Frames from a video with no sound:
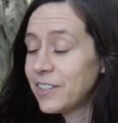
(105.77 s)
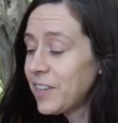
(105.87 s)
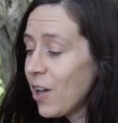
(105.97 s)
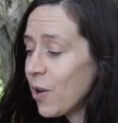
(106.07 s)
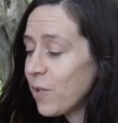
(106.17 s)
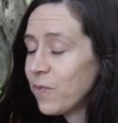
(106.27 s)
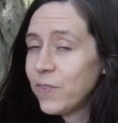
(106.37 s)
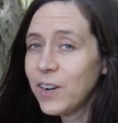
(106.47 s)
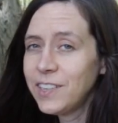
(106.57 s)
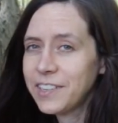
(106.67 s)
So
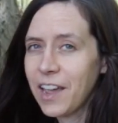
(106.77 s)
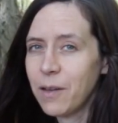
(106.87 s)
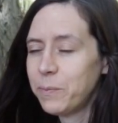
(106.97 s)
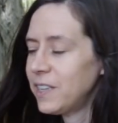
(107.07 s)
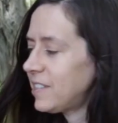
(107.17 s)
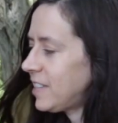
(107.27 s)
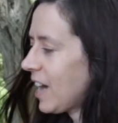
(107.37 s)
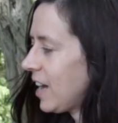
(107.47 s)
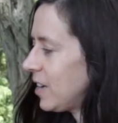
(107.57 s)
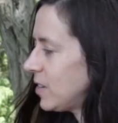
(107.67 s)
first up is
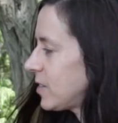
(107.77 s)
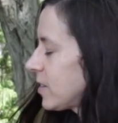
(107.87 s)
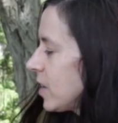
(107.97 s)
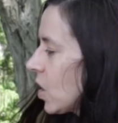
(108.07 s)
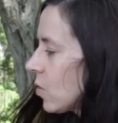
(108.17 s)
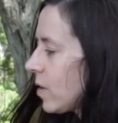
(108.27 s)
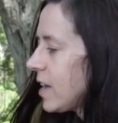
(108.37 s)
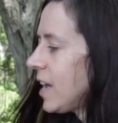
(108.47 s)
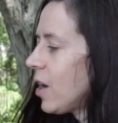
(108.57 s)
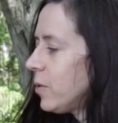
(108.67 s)
tires.
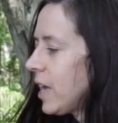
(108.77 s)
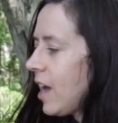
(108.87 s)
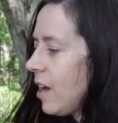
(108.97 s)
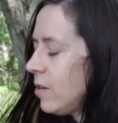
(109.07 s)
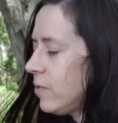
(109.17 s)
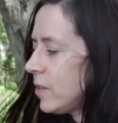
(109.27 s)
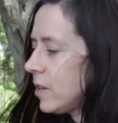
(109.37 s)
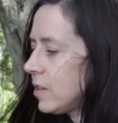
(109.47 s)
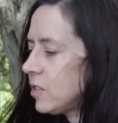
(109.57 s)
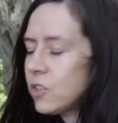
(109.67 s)
Right now we have
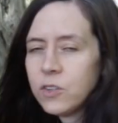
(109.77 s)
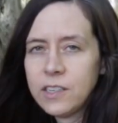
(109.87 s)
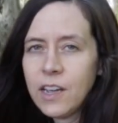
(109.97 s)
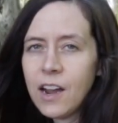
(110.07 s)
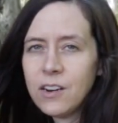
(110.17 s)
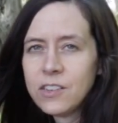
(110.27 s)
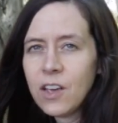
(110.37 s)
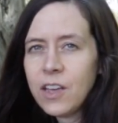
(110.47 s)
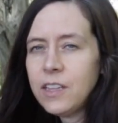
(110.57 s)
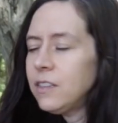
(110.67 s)
street tires
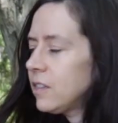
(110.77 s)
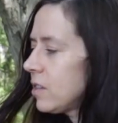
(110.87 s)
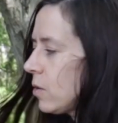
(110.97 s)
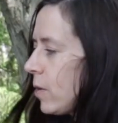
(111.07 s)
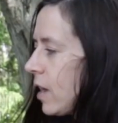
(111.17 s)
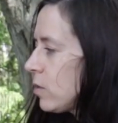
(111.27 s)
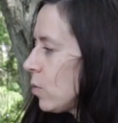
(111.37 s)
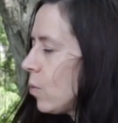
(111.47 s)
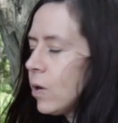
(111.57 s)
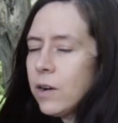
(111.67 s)
on. They're rather
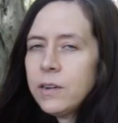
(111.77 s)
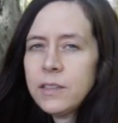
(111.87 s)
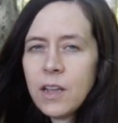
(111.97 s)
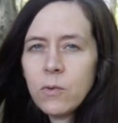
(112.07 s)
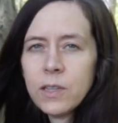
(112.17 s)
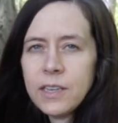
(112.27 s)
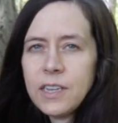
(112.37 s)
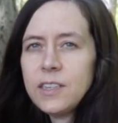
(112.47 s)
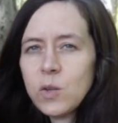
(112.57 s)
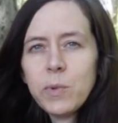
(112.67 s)
worn. They really
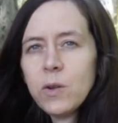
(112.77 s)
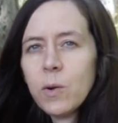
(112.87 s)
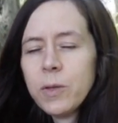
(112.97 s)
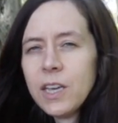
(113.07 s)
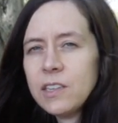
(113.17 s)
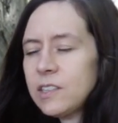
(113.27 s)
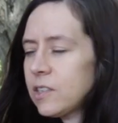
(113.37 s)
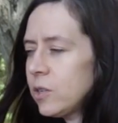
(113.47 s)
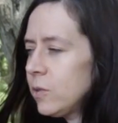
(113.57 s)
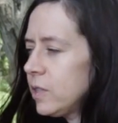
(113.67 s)
need to be replaced
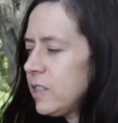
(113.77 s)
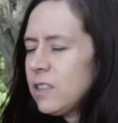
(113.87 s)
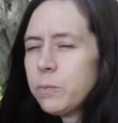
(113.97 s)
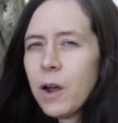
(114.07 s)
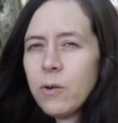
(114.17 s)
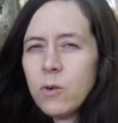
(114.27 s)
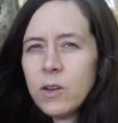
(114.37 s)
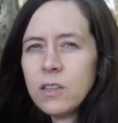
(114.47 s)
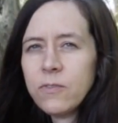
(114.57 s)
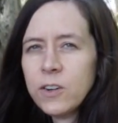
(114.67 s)
soon. This is probably
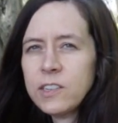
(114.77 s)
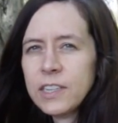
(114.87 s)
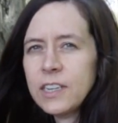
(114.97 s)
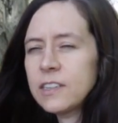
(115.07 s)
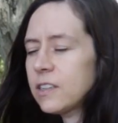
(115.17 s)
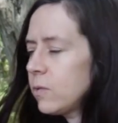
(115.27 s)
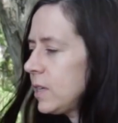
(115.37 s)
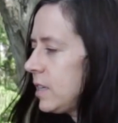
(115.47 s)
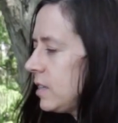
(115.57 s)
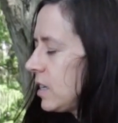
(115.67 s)
one of the first things that we
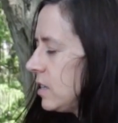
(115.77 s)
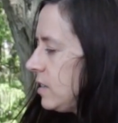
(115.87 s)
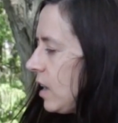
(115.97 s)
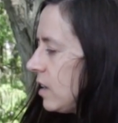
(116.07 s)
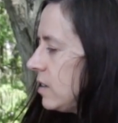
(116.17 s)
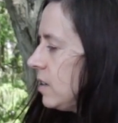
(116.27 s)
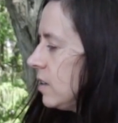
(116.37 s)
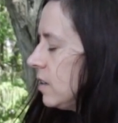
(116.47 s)
need to get done.